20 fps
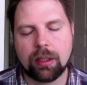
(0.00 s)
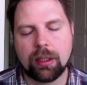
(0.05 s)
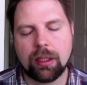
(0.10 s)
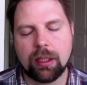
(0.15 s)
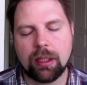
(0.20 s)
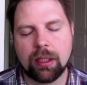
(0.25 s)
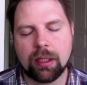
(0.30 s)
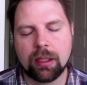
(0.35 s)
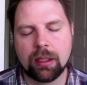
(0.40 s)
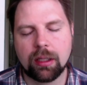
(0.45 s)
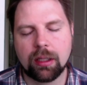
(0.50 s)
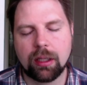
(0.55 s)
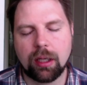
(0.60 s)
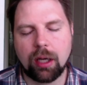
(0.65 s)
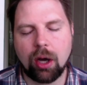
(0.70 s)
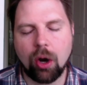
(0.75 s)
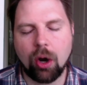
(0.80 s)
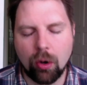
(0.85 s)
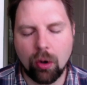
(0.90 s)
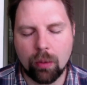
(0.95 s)
in
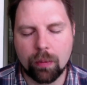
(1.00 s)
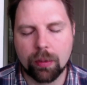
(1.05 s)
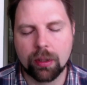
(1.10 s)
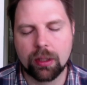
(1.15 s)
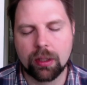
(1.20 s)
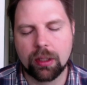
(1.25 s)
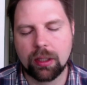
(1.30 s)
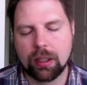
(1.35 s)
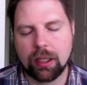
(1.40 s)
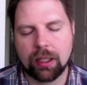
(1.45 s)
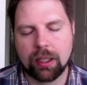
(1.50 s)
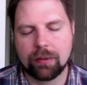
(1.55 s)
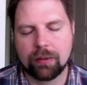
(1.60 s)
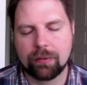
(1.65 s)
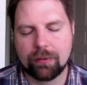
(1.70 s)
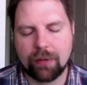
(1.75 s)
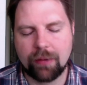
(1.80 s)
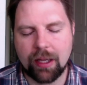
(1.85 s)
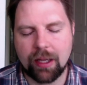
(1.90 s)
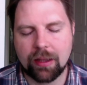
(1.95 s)
hope and in
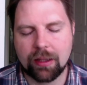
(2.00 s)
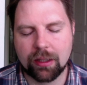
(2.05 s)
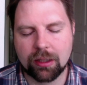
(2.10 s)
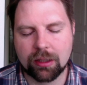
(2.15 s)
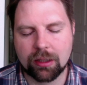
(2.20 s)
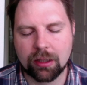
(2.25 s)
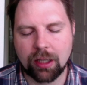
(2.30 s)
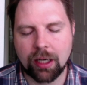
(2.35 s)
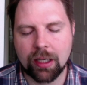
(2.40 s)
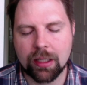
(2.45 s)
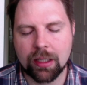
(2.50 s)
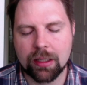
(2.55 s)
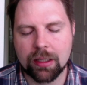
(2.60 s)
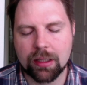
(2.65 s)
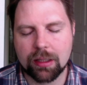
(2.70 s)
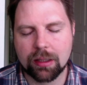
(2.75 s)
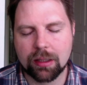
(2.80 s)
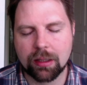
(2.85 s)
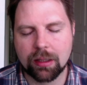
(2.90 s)
faith in Christ,